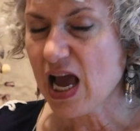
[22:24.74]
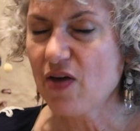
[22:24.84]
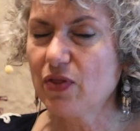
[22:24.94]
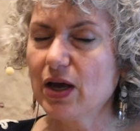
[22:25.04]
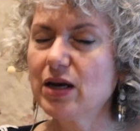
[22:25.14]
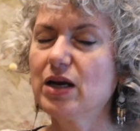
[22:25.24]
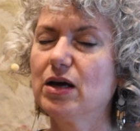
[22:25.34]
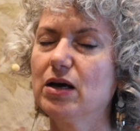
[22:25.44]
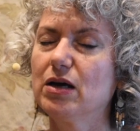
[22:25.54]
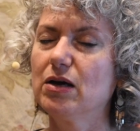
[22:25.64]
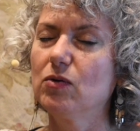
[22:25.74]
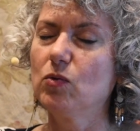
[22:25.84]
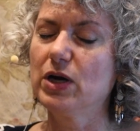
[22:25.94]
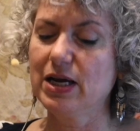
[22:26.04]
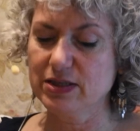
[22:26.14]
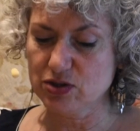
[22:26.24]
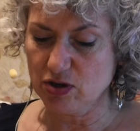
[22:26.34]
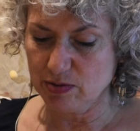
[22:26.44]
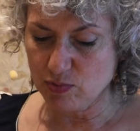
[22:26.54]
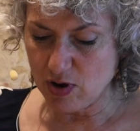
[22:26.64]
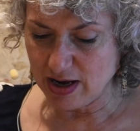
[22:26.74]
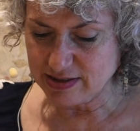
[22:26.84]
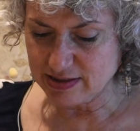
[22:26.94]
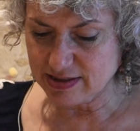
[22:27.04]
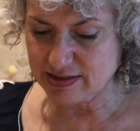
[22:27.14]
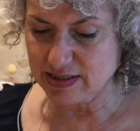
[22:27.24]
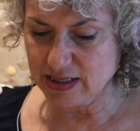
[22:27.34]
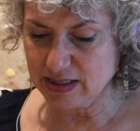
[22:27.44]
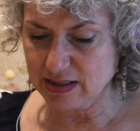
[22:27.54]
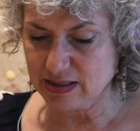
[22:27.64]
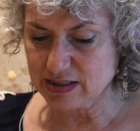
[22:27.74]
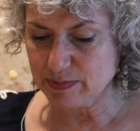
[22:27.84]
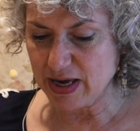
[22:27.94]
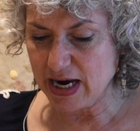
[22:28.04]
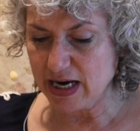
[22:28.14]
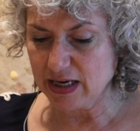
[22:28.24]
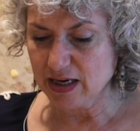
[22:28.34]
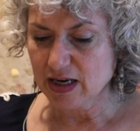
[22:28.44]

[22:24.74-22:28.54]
And then when I started processing this pain,